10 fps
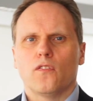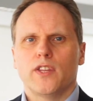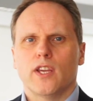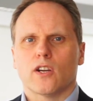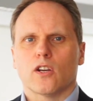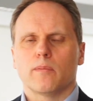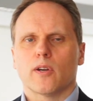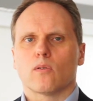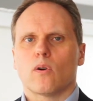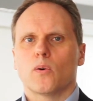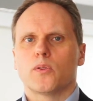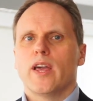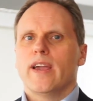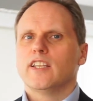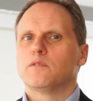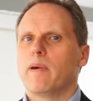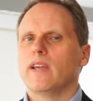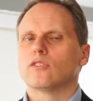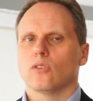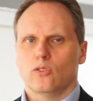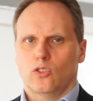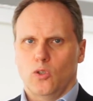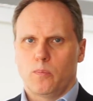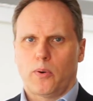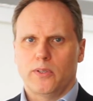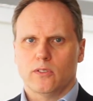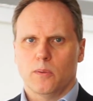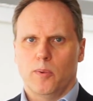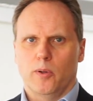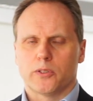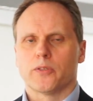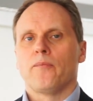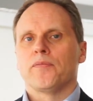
of the economic growth is based on two principles.